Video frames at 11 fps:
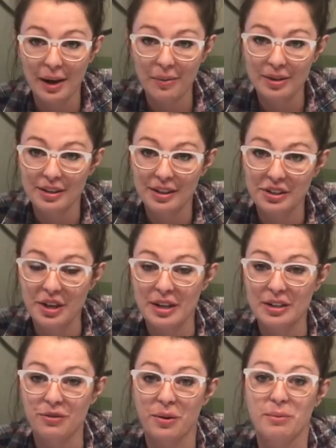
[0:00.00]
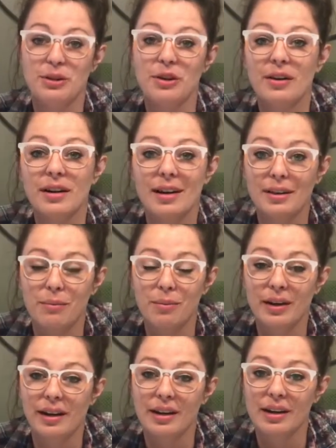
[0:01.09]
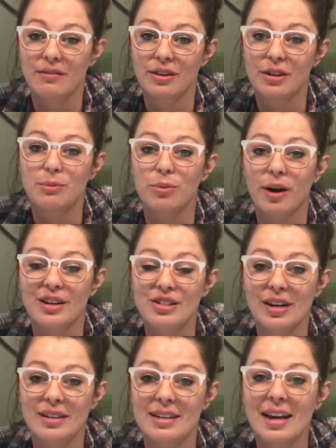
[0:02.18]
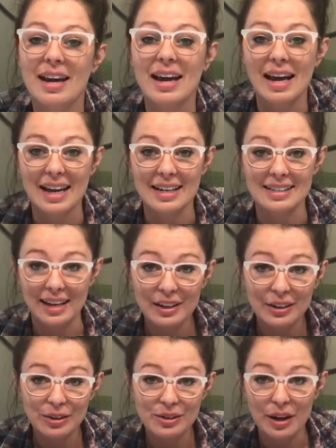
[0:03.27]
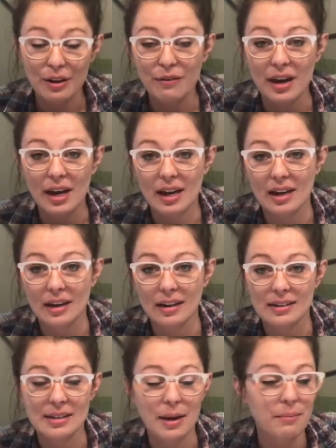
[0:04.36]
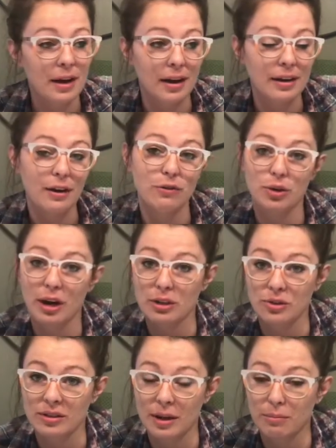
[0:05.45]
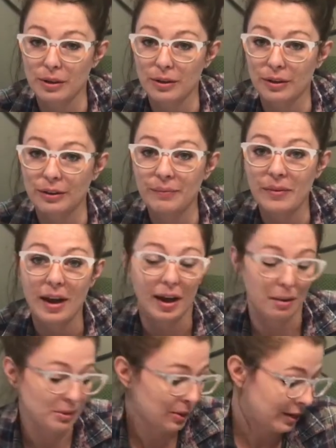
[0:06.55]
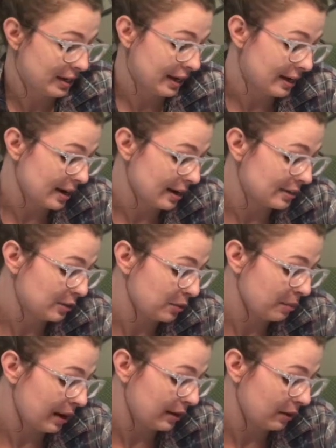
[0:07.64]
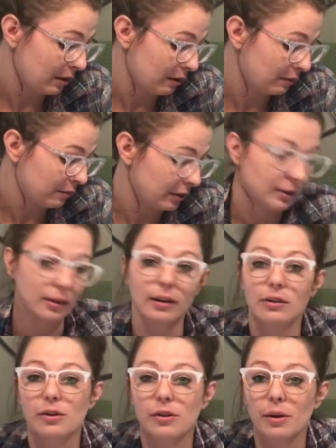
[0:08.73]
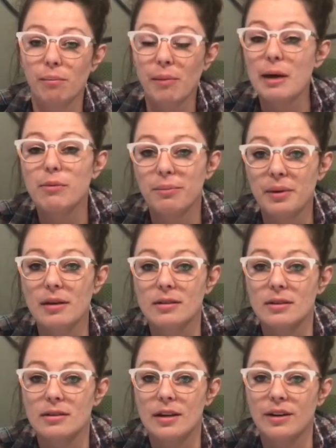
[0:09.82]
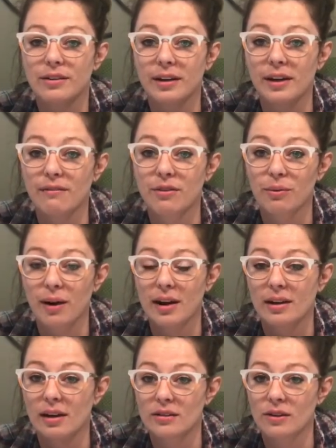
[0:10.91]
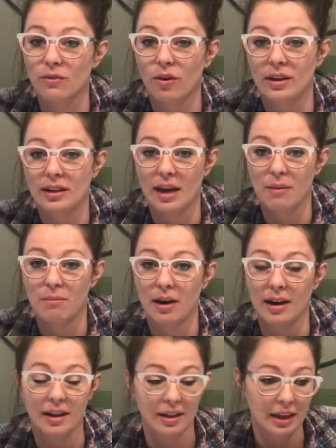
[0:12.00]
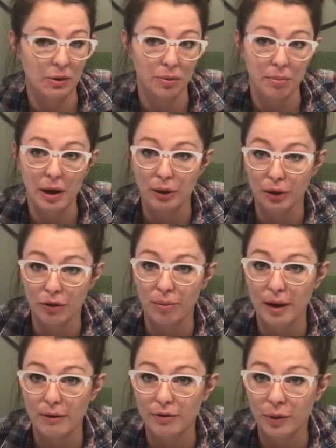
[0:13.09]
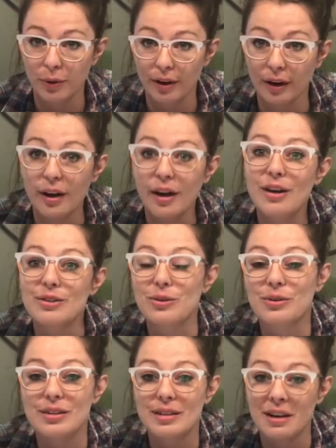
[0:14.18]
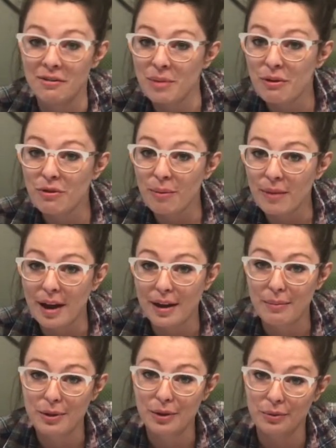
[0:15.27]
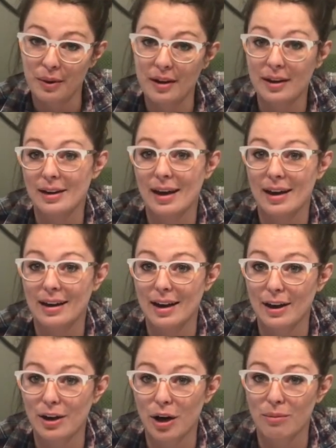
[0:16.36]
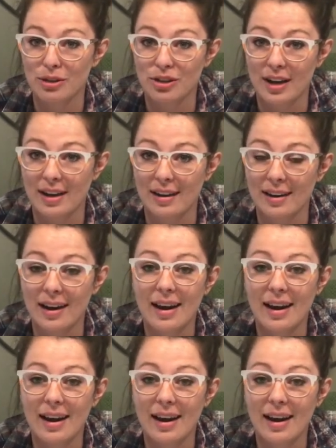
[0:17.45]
would suggest from starting at the beginning of this project is getting yourself some kind of trash receptacle. I'm starting to get a nice little pile of little paper pieces here that if the right gust of wind came by, they would be all over my floor. So to save me from that, I'm going to run and get a garbage can